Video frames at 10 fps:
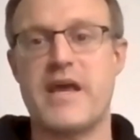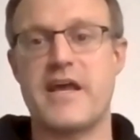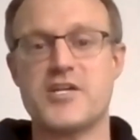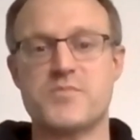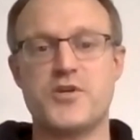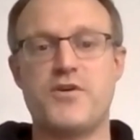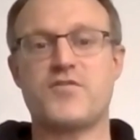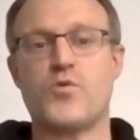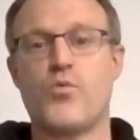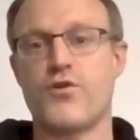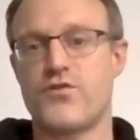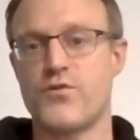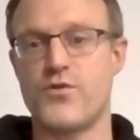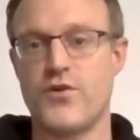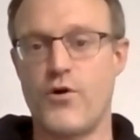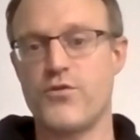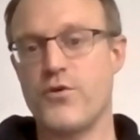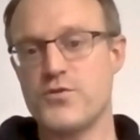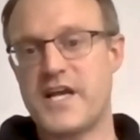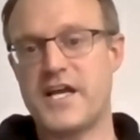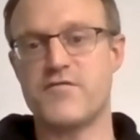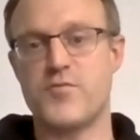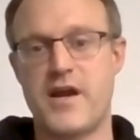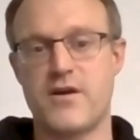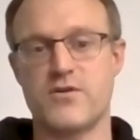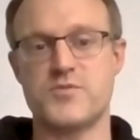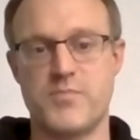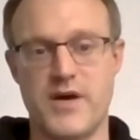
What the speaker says: management you have to work through with those kind of apparels.